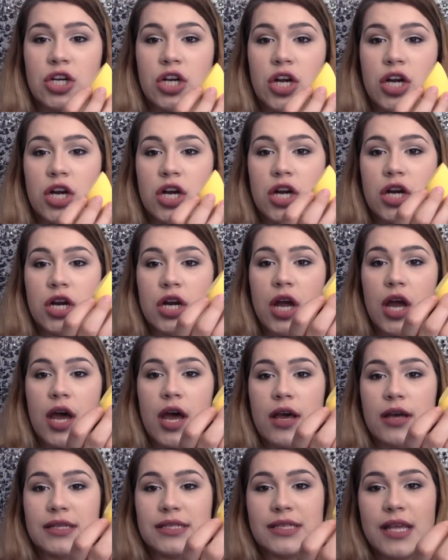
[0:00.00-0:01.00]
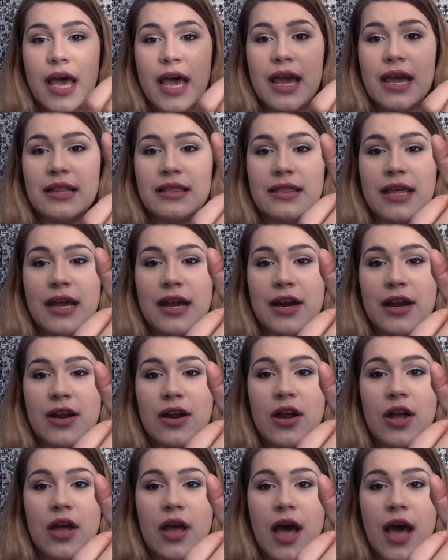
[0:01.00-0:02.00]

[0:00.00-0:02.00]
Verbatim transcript: cur uh, side there,